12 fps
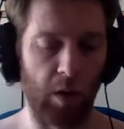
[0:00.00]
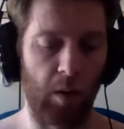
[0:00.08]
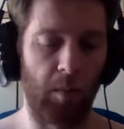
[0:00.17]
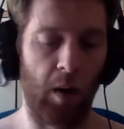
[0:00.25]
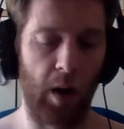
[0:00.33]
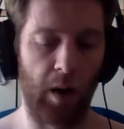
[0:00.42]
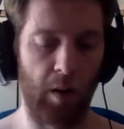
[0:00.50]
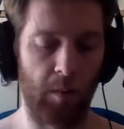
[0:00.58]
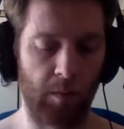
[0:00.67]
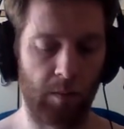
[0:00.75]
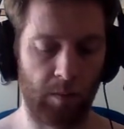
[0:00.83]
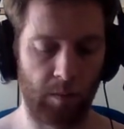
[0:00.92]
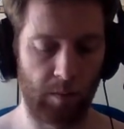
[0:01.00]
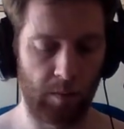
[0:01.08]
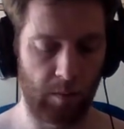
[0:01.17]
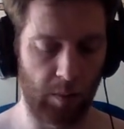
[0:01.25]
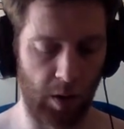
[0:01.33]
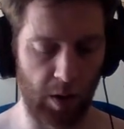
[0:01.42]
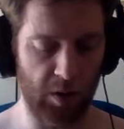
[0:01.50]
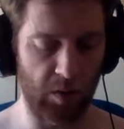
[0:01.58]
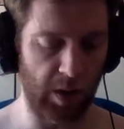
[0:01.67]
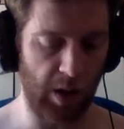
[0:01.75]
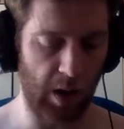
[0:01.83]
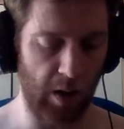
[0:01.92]
up my personal
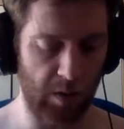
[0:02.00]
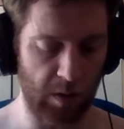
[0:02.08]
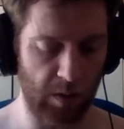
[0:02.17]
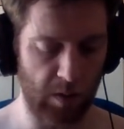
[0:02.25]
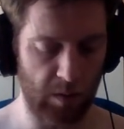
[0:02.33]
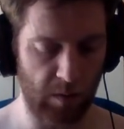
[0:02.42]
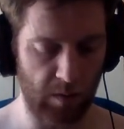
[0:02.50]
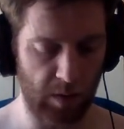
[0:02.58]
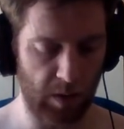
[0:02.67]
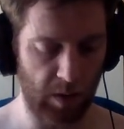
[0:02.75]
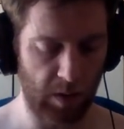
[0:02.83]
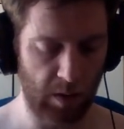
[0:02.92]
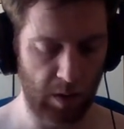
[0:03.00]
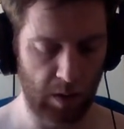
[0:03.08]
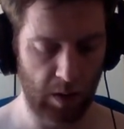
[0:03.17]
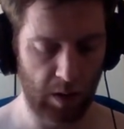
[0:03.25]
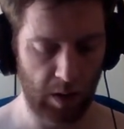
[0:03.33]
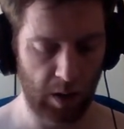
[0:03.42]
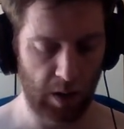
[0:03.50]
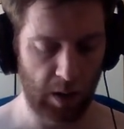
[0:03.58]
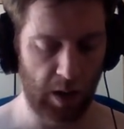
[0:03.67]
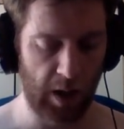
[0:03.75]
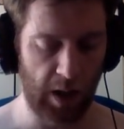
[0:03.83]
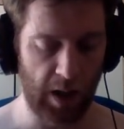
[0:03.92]
details, obviously.
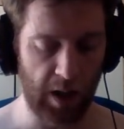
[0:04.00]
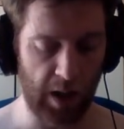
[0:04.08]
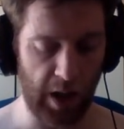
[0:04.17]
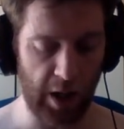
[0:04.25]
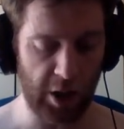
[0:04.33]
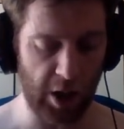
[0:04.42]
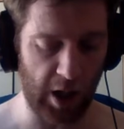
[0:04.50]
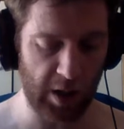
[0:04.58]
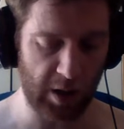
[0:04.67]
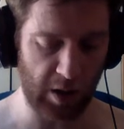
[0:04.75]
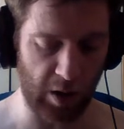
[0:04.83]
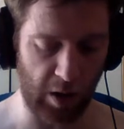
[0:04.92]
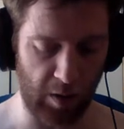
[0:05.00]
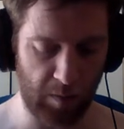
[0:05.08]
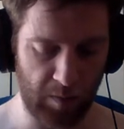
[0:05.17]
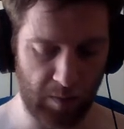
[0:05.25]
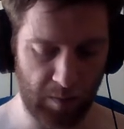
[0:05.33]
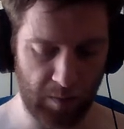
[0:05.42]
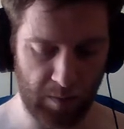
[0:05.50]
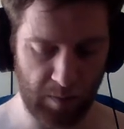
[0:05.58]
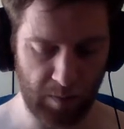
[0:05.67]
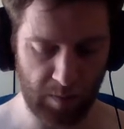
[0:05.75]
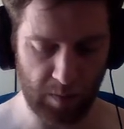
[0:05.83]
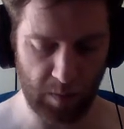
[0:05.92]
The NHS, you know,
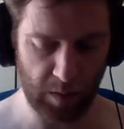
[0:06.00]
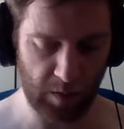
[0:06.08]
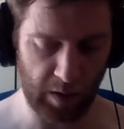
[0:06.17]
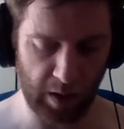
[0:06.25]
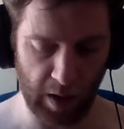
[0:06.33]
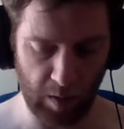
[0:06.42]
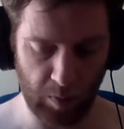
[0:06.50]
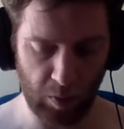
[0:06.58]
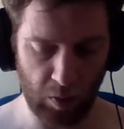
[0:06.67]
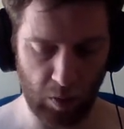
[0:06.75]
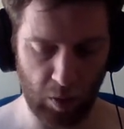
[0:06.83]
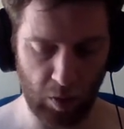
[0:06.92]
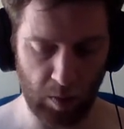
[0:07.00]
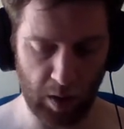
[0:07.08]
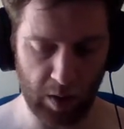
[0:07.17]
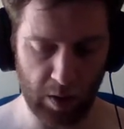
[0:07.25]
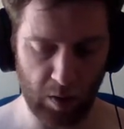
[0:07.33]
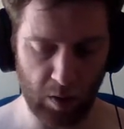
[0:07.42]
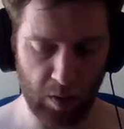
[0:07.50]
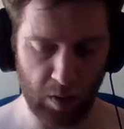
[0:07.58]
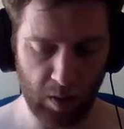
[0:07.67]
I think that'll probably do.